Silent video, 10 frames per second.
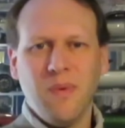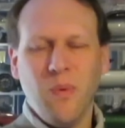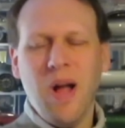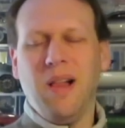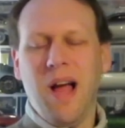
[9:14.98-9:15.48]

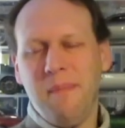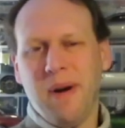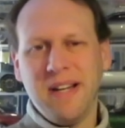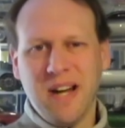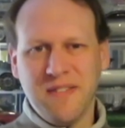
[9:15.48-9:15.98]
Well, I
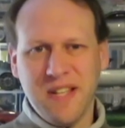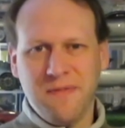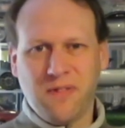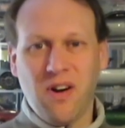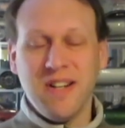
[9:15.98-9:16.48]
might not have said
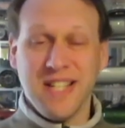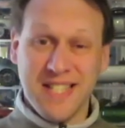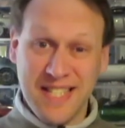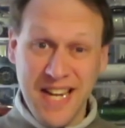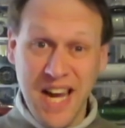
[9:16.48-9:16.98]
Ferrari's a
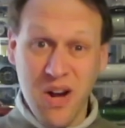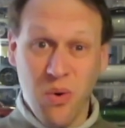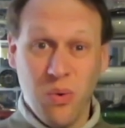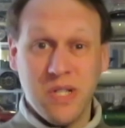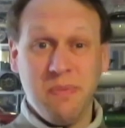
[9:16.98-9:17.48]
singing
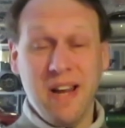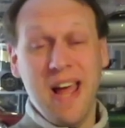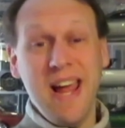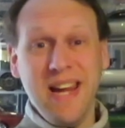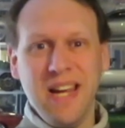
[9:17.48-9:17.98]
horse, but
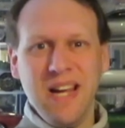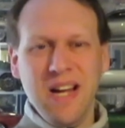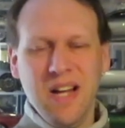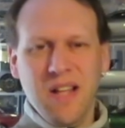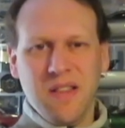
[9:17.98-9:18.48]
hey,
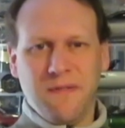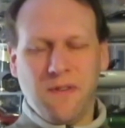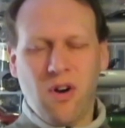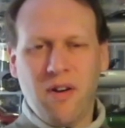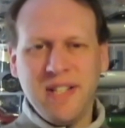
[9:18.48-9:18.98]
the
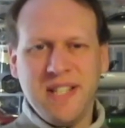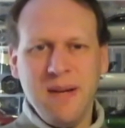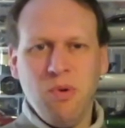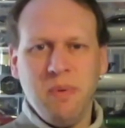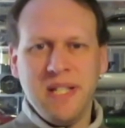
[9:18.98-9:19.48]
Ferrari
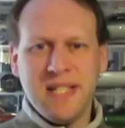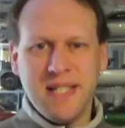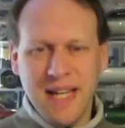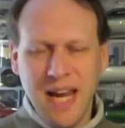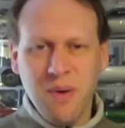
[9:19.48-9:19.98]
team will be
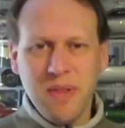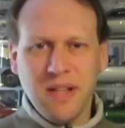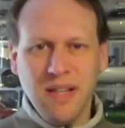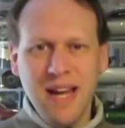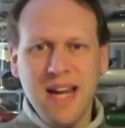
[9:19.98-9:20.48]
singing with
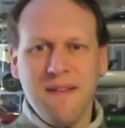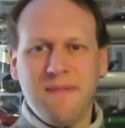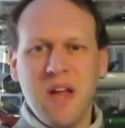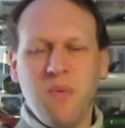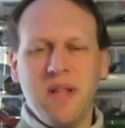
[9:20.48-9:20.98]
glee if
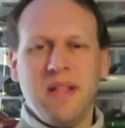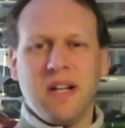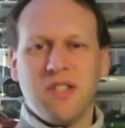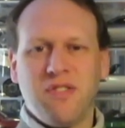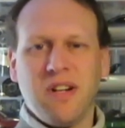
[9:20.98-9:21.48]
they win the
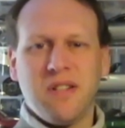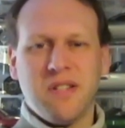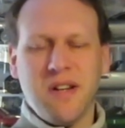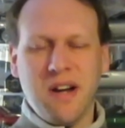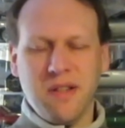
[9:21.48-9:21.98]
Constructors'
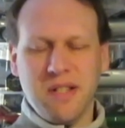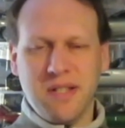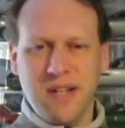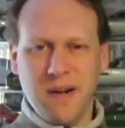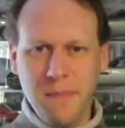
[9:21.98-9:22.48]
title
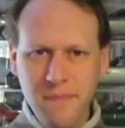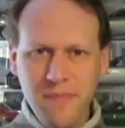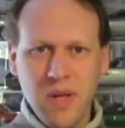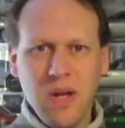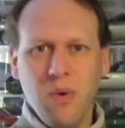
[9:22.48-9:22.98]
this year.
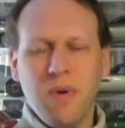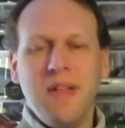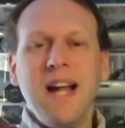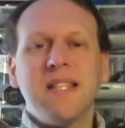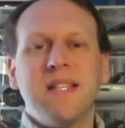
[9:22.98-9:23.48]
With
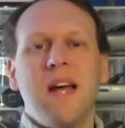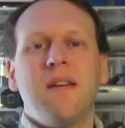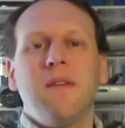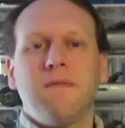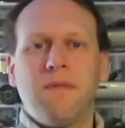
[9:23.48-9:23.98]
that
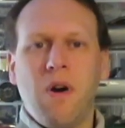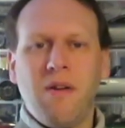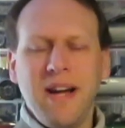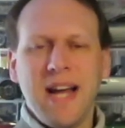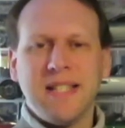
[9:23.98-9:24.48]
said,
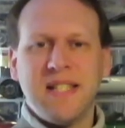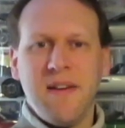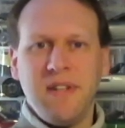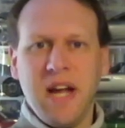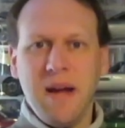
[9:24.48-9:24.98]
Ferrari has
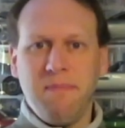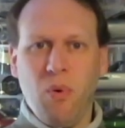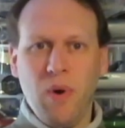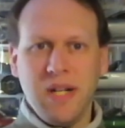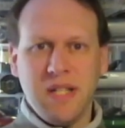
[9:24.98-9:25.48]
78
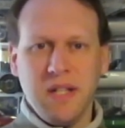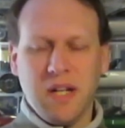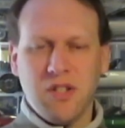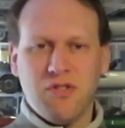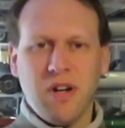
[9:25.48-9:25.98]
points in the
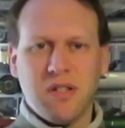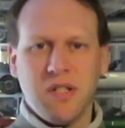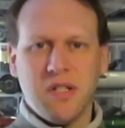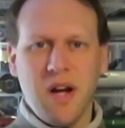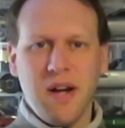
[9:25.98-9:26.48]

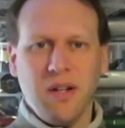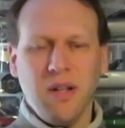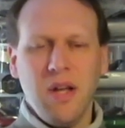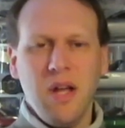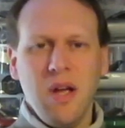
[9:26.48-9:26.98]
Constructors' title,
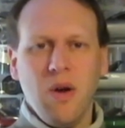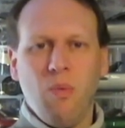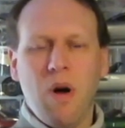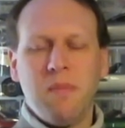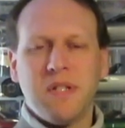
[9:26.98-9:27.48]

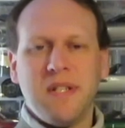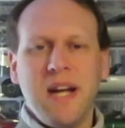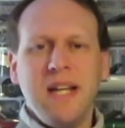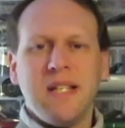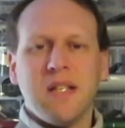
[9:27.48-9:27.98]
while
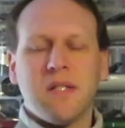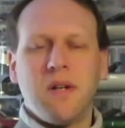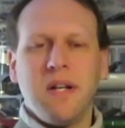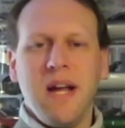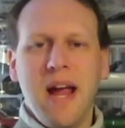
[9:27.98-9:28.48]
Mercedes has
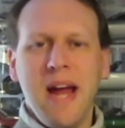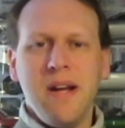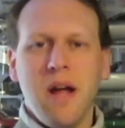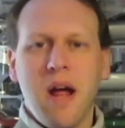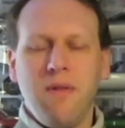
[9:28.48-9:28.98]

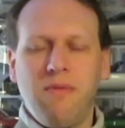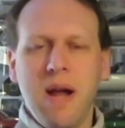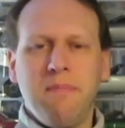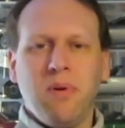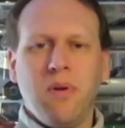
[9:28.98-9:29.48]
38 and
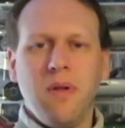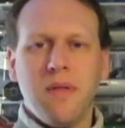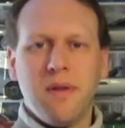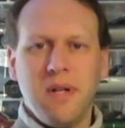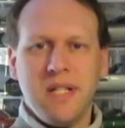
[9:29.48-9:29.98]
Red Bull
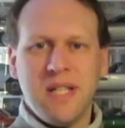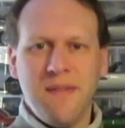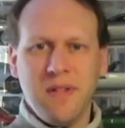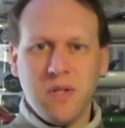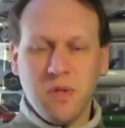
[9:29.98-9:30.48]

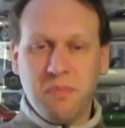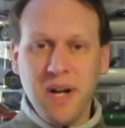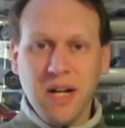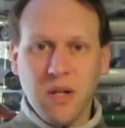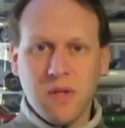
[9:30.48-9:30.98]
37, so it's
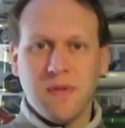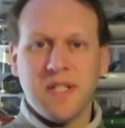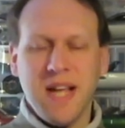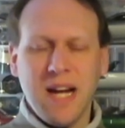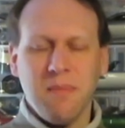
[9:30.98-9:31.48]
pretty close for
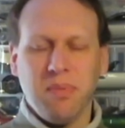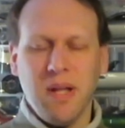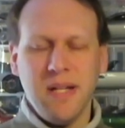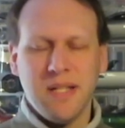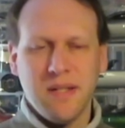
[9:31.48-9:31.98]
2nd
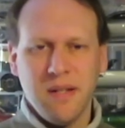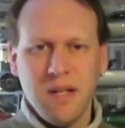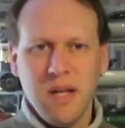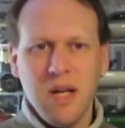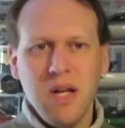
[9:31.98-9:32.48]
place.
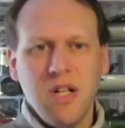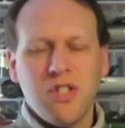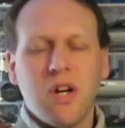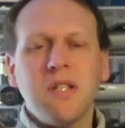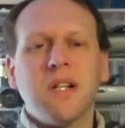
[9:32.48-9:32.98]

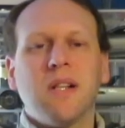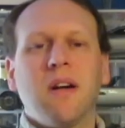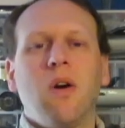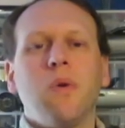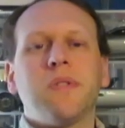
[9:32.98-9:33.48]
Charles
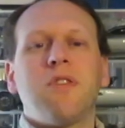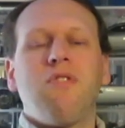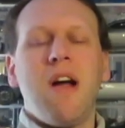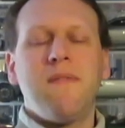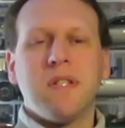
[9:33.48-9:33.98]
Leclerc holds the
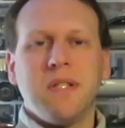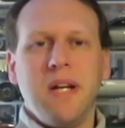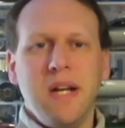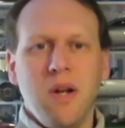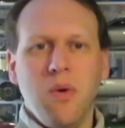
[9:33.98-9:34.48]
driver's
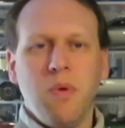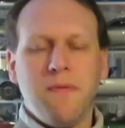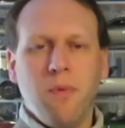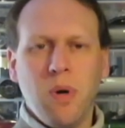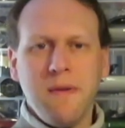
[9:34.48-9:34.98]
lead with
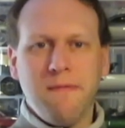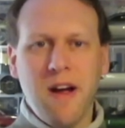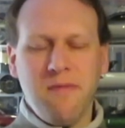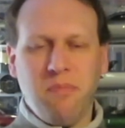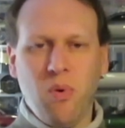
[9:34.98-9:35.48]

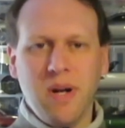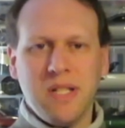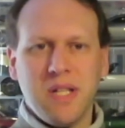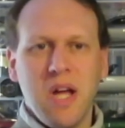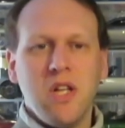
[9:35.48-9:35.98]
45
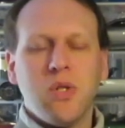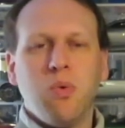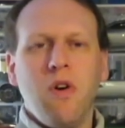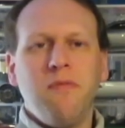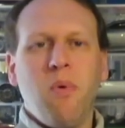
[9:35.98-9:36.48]
points,
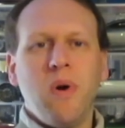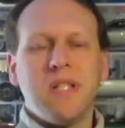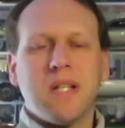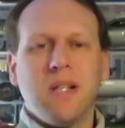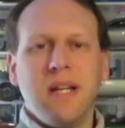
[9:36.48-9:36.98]
12
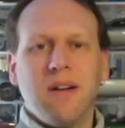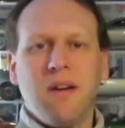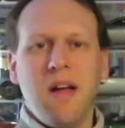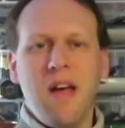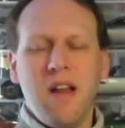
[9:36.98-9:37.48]
points clear
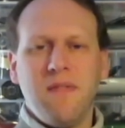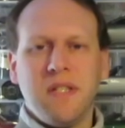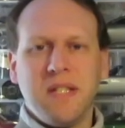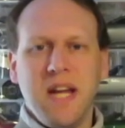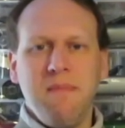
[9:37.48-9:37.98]
ahead of
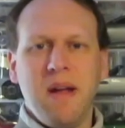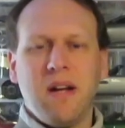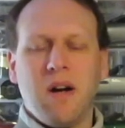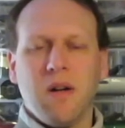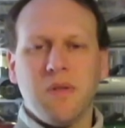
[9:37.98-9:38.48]
his teammate
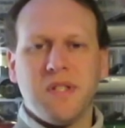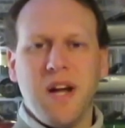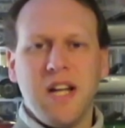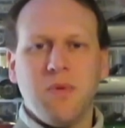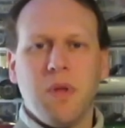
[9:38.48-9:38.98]
Carlos
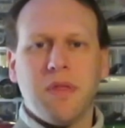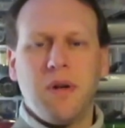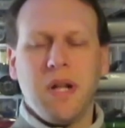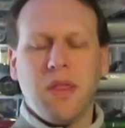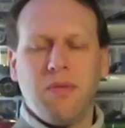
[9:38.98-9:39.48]
Sainz with
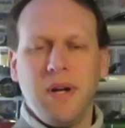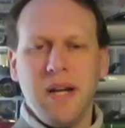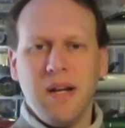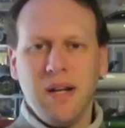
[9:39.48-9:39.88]
33.